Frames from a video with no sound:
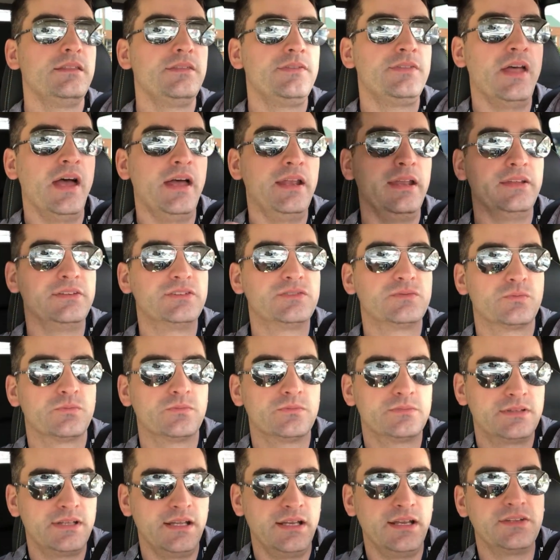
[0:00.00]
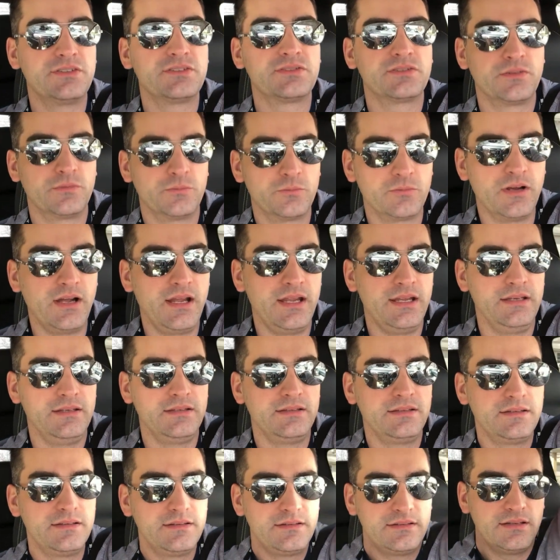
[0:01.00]
then it's then it's the right
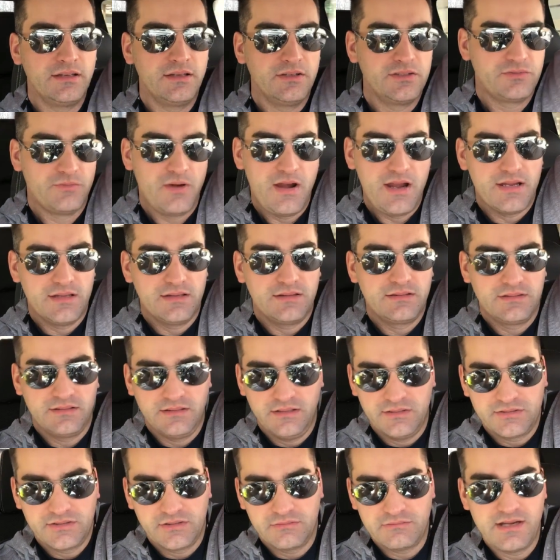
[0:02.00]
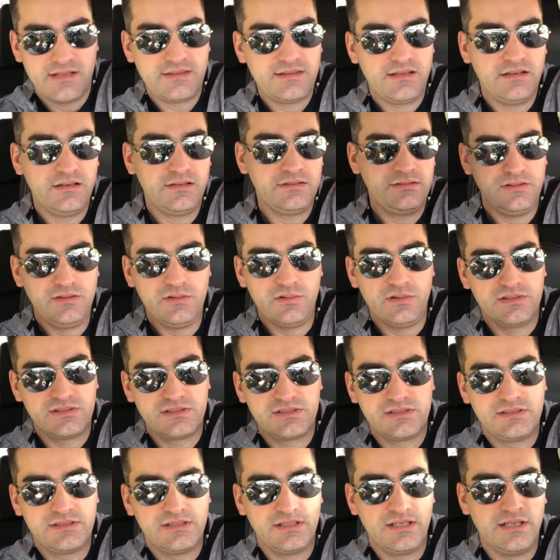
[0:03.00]
then it's right that's the right thing to do
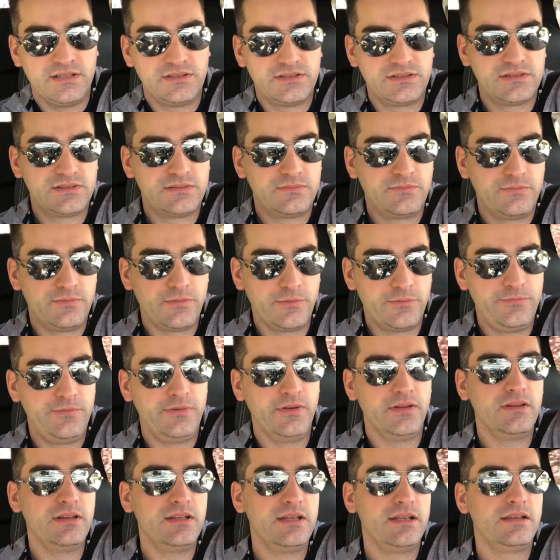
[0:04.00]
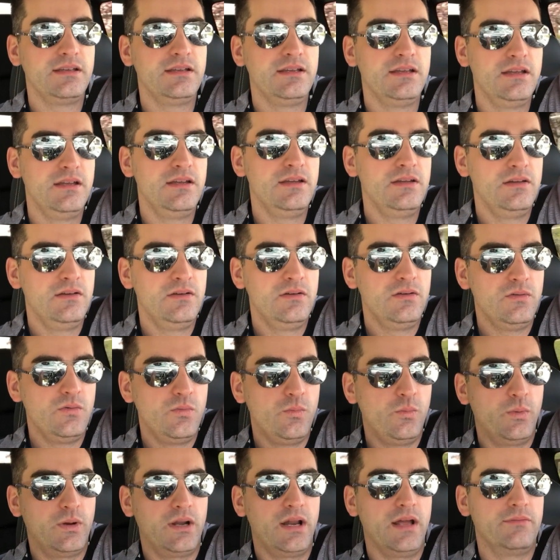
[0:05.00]
it's it's fulfilling
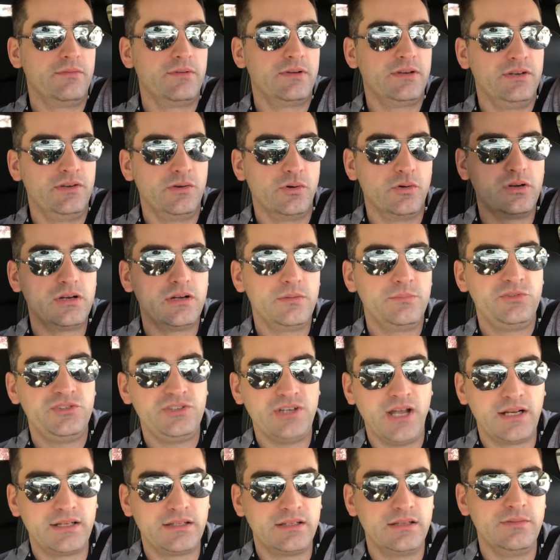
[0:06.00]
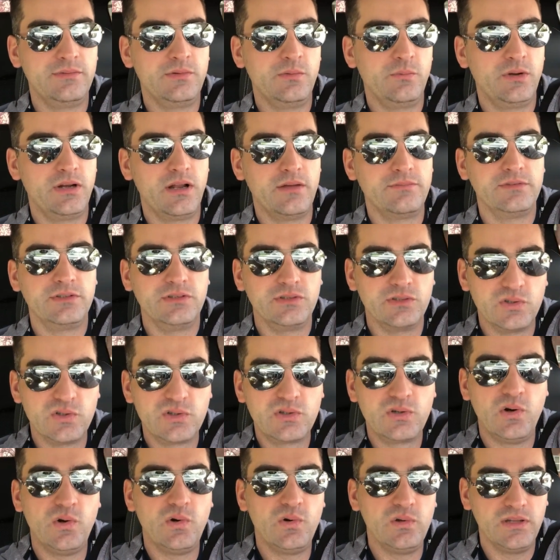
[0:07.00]
whatever your objective and whatever your
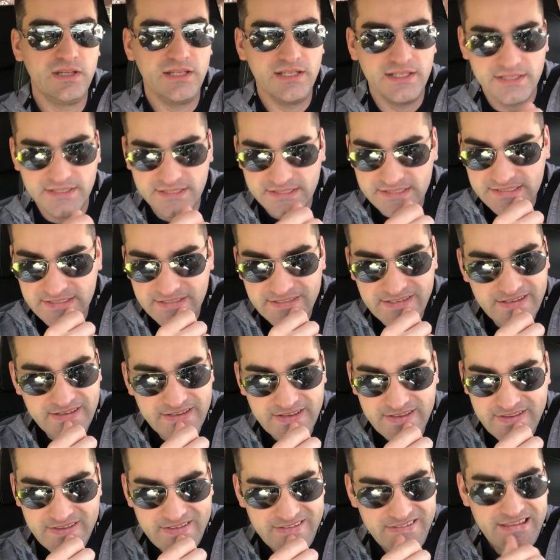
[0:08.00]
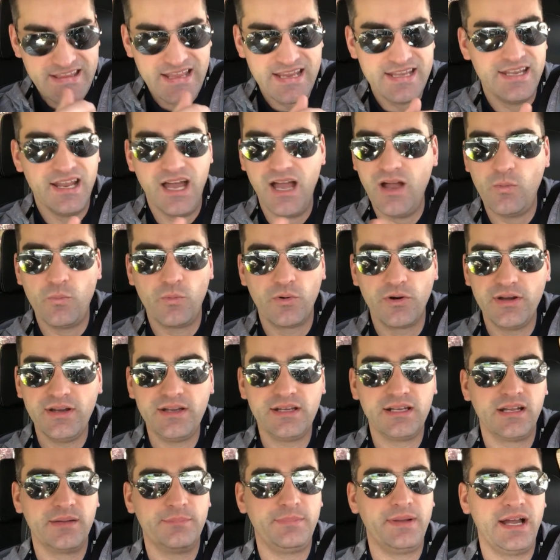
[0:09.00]
goal is and not
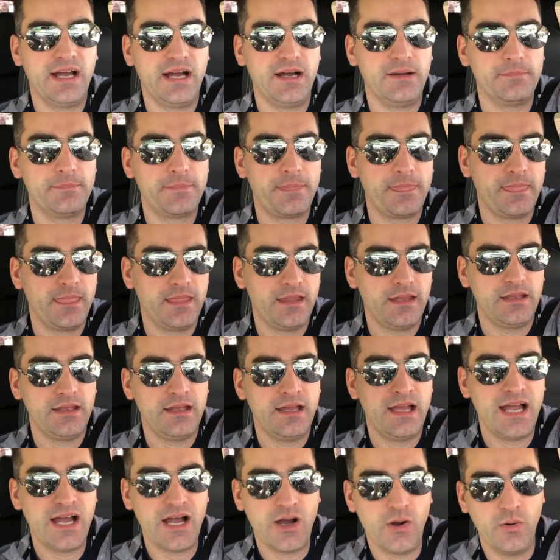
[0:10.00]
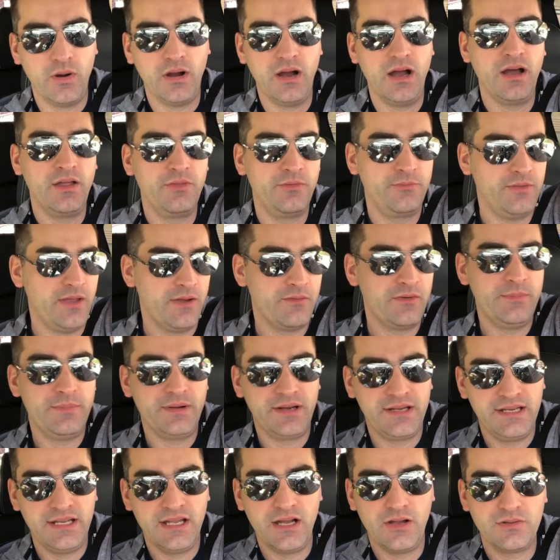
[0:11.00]
worrying about how
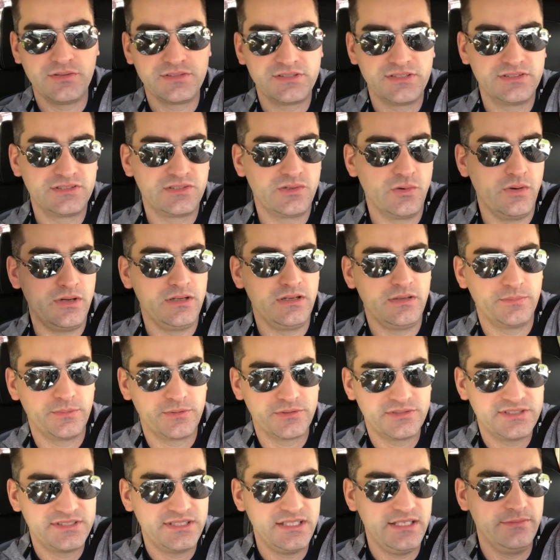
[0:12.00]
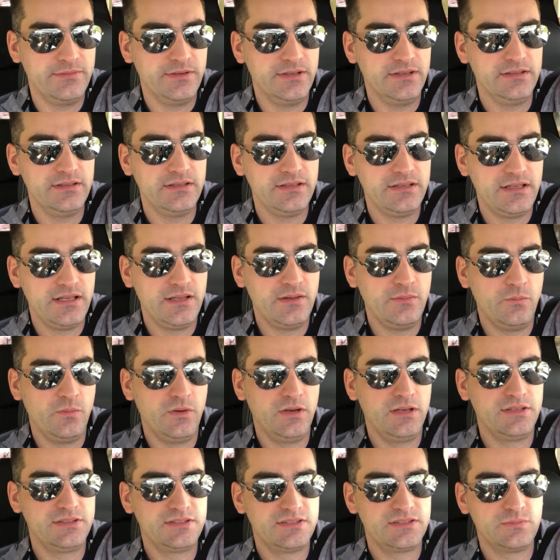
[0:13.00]
everybody else is going to perceive it and
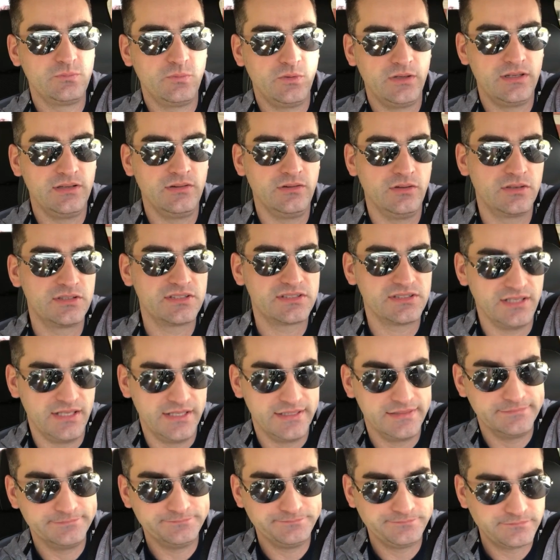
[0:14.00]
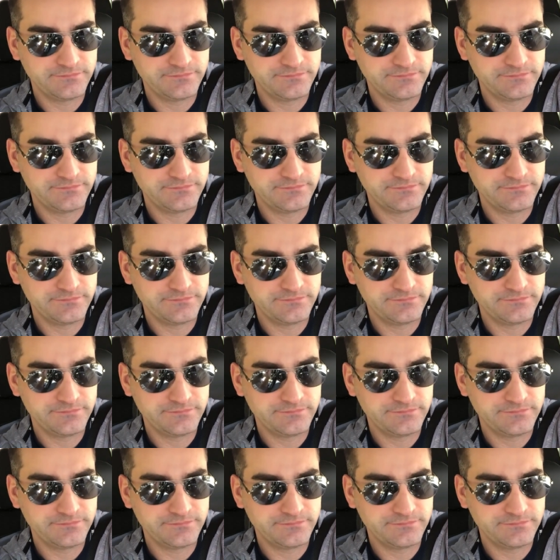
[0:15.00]
what it's what it looks like